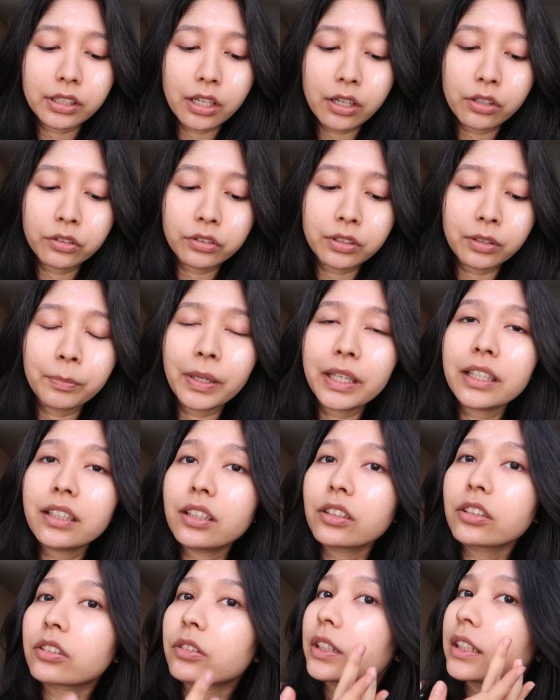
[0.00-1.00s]
So the main
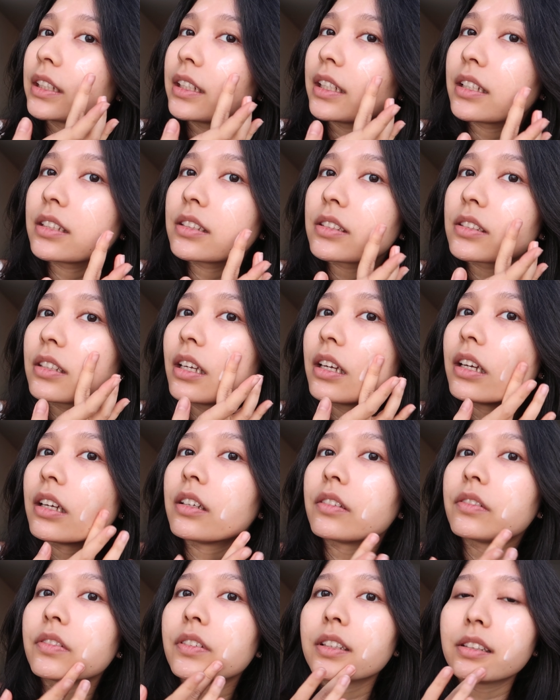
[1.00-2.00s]
ingredients
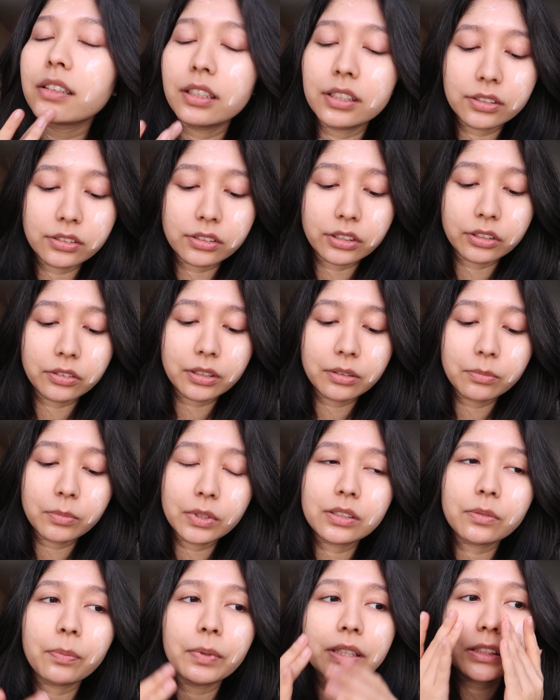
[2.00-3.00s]
of this serum
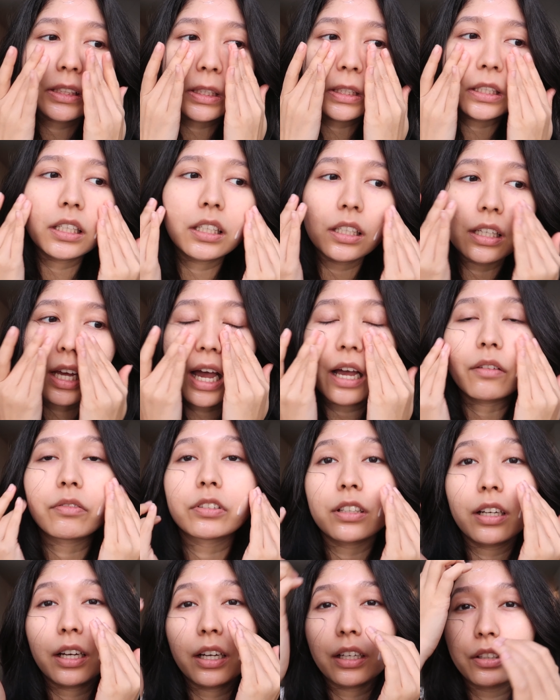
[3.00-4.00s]
is basically
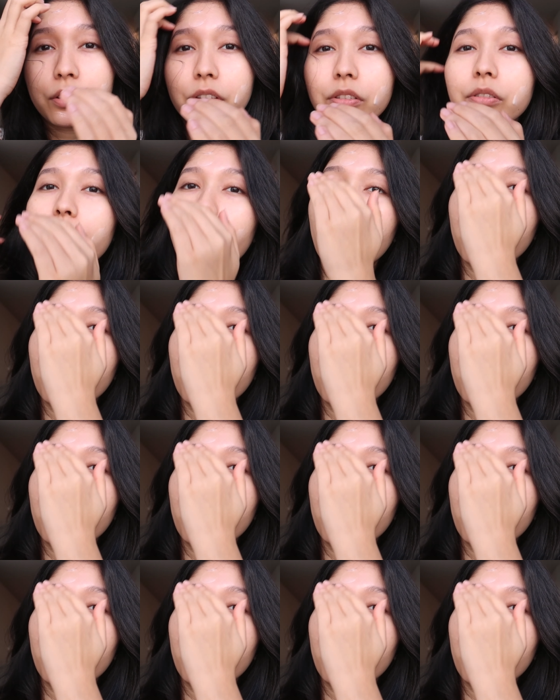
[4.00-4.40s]
avocado